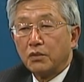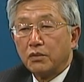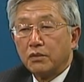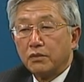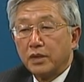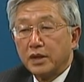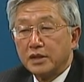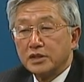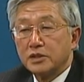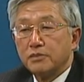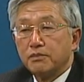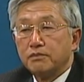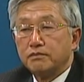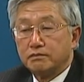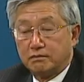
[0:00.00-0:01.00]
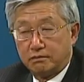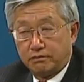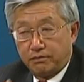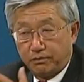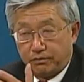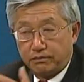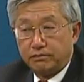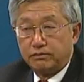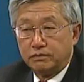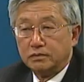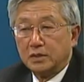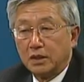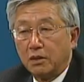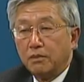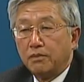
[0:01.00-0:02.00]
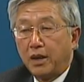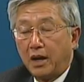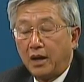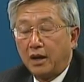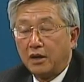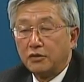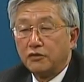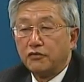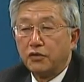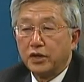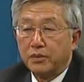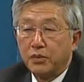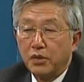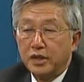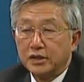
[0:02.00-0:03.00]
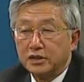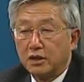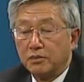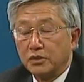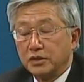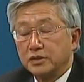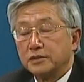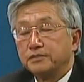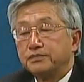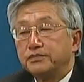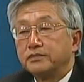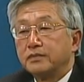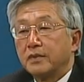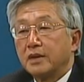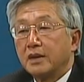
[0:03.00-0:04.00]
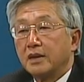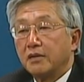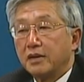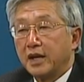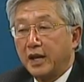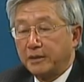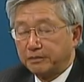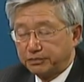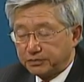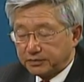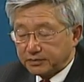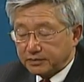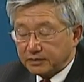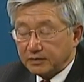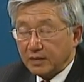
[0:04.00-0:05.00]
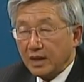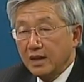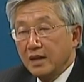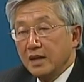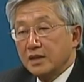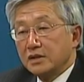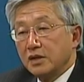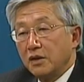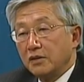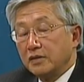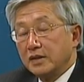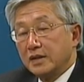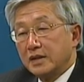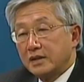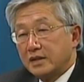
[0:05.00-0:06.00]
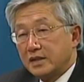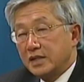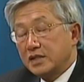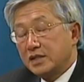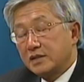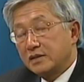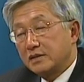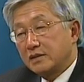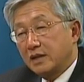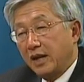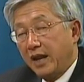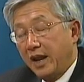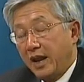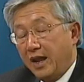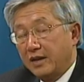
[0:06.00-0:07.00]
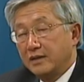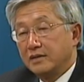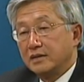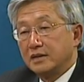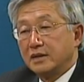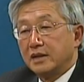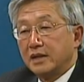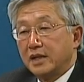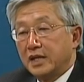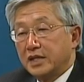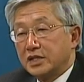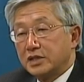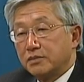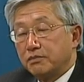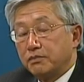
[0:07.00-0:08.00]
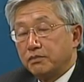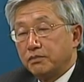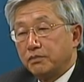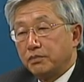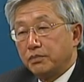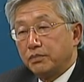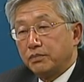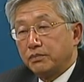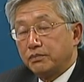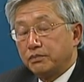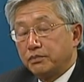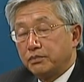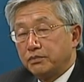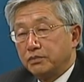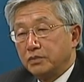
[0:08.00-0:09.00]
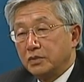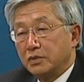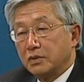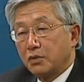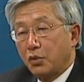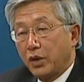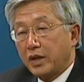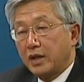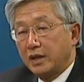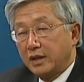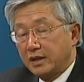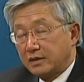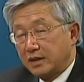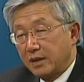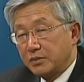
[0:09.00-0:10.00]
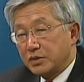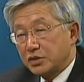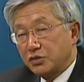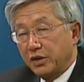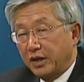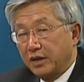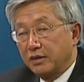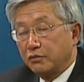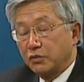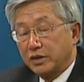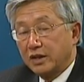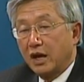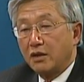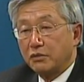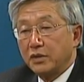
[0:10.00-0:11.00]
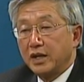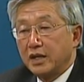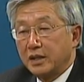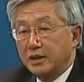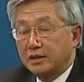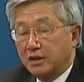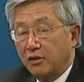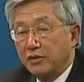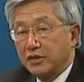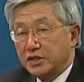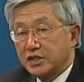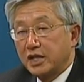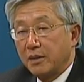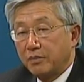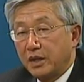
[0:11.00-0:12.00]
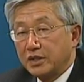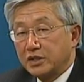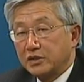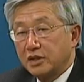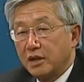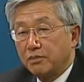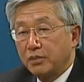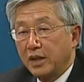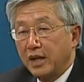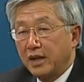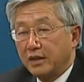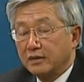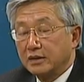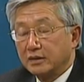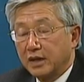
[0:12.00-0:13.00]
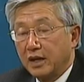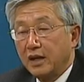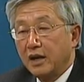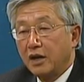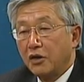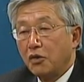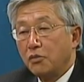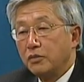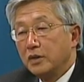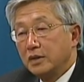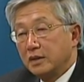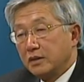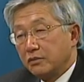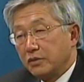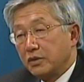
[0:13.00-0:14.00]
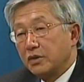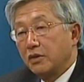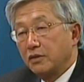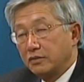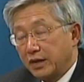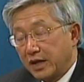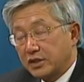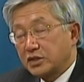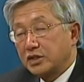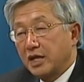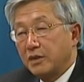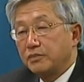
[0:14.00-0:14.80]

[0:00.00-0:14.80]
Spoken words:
wins, by 140 points almost. Okay, so this hand is quickly demonstrated without really going step by step playing. Okay, I hope we'll go next